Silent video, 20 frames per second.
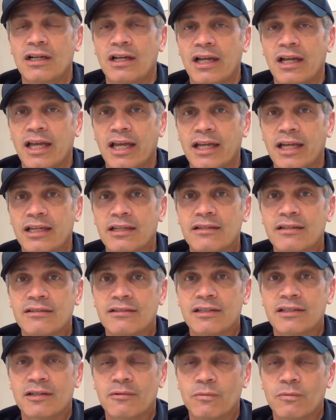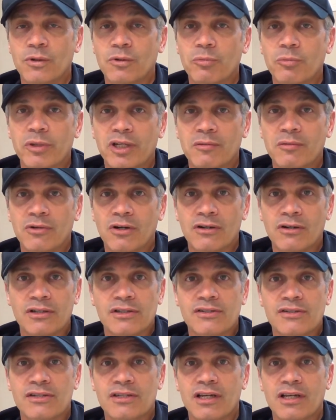and it will
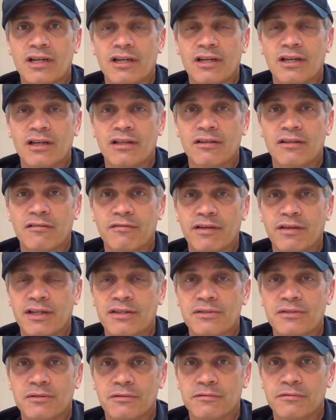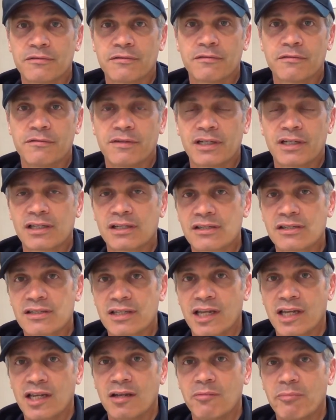minimise the effects of fungus
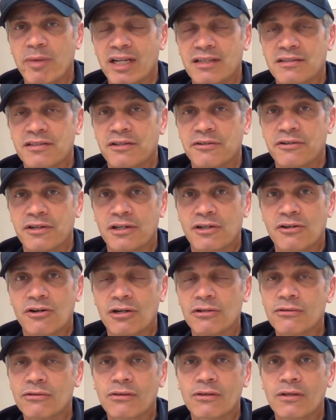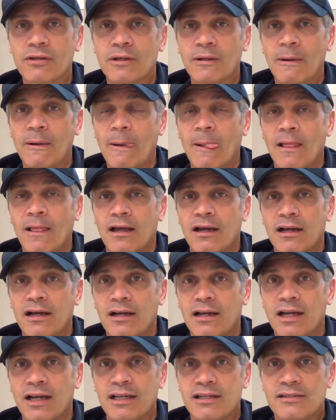and bacteria growth.
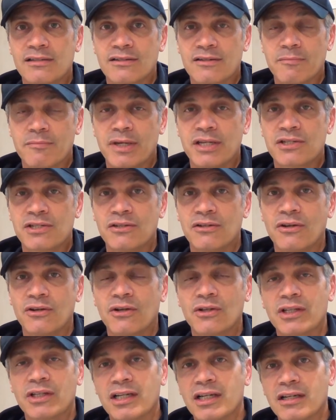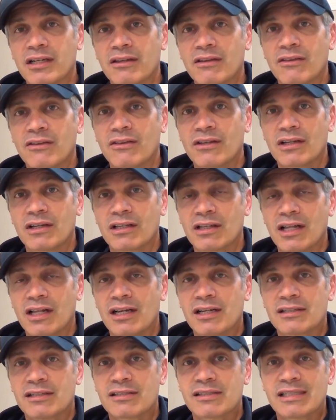As I mentioned earlier, the
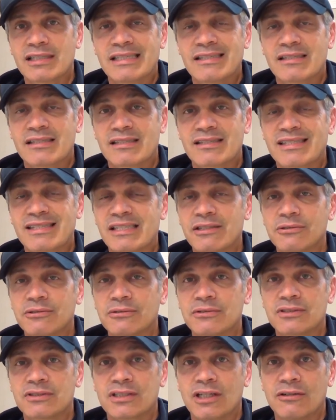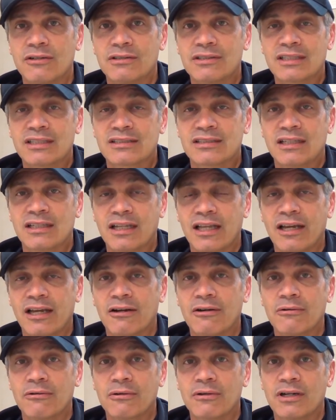glass is sealed, so it doesn't
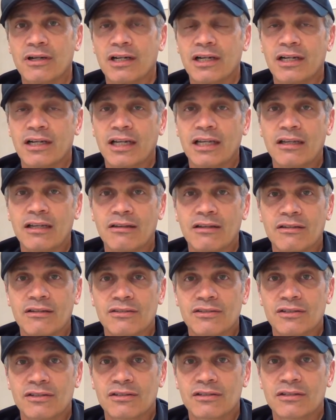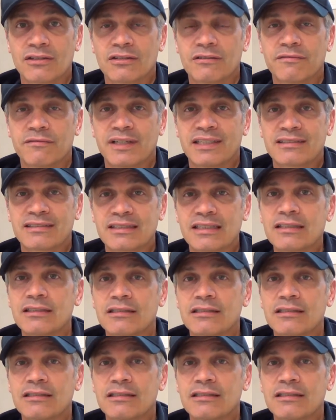allow anything to fester